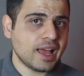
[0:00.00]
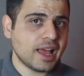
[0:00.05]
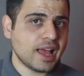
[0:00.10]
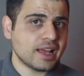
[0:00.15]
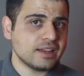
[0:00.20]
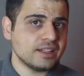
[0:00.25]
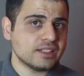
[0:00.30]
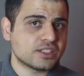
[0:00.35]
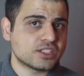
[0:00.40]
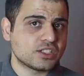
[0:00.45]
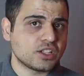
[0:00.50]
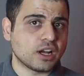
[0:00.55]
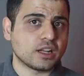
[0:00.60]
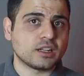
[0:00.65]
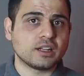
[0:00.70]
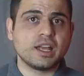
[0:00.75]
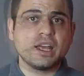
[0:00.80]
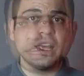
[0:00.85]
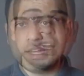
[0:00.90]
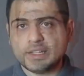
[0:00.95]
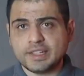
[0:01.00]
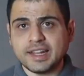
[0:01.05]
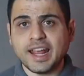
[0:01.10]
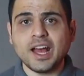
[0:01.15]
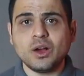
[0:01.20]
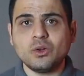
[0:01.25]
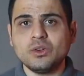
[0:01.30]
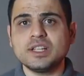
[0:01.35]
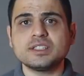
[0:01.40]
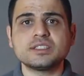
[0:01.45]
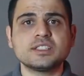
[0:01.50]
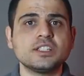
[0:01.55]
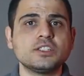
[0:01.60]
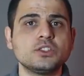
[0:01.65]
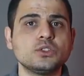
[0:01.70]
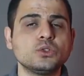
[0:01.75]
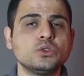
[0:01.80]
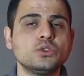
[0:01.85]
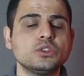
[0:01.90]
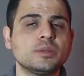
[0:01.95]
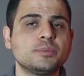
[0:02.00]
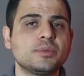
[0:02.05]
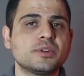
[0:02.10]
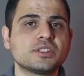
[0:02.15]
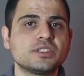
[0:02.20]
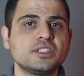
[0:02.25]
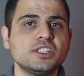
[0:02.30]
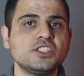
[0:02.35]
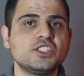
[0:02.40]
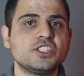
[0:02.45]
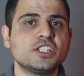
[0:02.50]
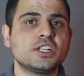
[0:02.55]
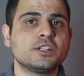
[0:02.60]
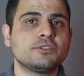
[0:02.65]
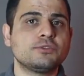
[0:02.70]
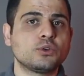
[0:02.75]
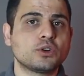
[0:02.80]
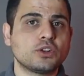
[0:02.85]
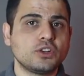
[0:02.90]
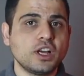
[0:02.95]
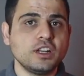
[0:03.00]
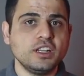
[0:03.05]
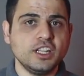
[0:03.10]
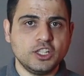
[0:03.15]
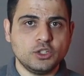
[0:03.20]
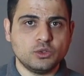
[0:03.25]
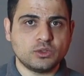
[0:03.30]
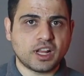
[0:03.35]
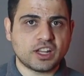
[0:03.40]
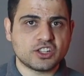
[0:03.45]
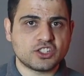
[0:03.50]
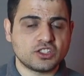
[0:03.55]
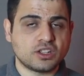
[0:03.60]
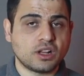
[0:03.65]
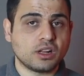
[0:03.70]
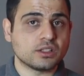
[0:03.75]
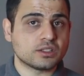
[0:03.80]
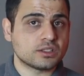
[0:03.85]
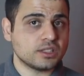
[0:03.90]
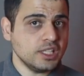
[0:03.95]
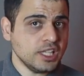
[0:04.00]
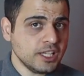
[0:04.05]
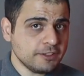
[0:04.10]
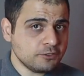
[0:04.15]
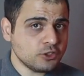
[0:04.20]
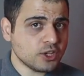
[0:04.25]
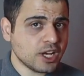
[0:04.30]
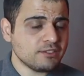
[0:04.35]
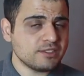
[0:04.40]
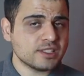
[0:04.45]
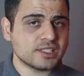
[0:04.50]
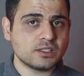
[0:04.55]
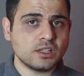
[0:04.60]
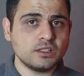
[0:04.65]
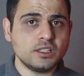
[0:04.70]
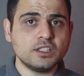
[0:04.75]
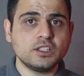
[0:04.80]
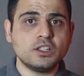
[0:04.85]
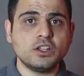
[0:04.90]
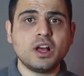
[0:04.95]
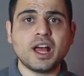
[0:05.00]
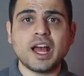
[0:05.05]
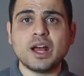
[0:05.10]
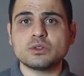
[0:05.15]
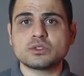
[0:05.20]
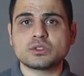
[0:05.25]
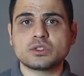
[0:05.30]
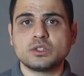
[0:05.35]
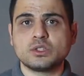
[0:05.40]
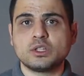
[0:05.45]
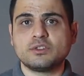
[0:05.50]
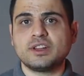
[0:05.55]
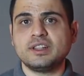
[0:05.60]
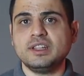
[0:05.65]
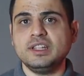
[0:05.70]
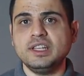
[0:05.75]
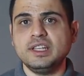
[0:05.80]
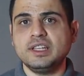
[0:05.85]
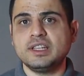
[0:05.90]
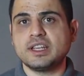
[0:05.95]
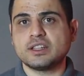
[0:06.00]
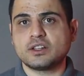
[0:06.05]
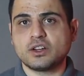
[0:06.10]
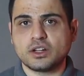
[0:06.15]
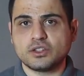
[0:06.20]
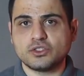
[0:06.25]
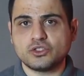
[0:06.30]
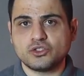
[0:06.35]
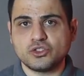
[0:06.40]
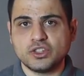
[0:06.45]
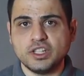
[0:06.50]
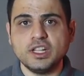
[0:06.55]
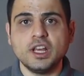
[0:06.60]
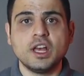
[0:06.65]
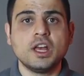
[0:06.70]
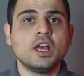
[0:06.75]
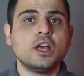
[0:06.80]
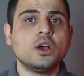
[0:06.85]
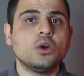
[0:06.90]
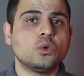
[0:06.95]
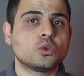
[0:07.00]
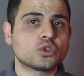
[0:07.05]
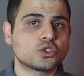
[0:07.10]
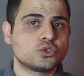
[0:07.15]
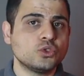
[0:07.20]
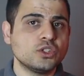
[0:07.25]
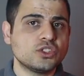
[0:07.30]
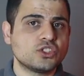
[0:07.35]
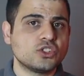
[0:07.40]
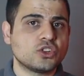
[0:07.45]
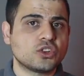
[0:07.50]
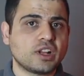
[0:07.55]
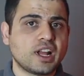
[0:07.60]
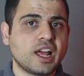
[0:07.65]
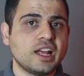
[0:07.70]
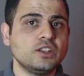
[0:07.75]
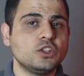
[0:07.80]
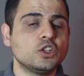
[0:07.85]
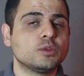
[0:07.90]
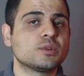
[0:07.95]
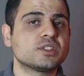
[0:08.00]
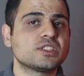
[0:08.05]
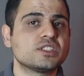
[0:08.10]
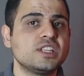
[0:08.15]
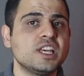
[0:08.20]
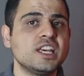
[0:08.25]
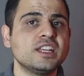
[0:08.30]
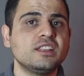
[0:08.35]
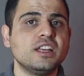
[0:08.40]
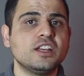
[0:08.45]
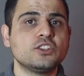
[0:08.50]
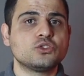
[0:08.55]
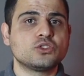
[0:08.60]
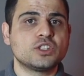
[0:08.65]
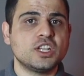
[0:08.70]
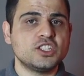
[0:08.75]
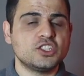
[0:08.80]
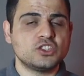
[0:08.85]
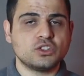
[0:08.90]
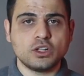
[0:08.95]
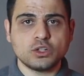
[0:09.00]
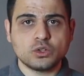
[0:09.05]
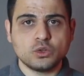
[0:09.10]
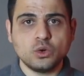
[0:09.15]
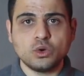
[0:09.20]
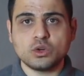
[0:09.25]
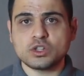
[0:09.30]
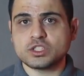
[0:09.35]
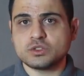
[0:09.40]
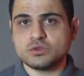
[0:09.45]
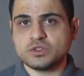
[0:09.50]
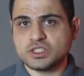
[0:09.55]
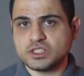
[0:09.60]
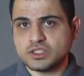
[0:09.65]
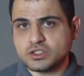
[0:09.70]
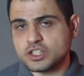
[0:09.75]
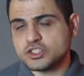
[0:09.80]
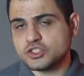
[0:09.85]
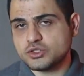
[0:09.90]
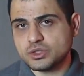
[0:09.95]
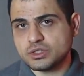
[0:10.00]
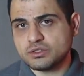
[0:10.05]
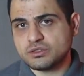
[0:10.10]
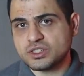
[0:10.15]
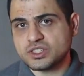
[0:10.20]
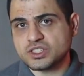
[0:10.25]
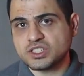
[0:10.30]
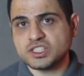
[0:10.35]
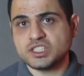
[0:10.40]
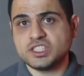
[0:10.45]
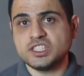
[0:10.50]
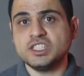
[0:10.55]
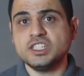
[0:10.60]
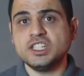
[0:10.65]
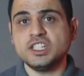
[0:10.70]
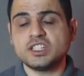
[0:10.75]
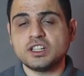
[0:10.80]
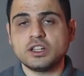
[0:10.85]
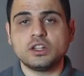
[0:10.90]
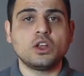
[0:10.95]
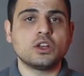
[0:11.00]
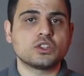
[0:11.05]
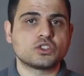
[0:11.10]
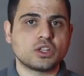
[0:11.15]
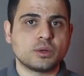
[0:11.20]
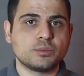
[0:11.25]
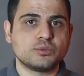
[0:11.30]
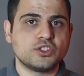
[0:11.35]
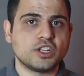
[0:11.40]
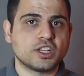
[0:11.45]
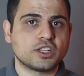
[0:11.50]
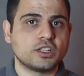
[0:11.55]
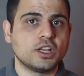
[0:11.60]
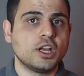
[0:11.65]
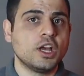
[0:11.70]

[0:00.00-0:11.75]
And it's done. Now let's get to know the procedure for non-EU nationals. If you have studied law outside of an EEA country or Switzerland, you must take the educational course with the Dutch university in a law subject.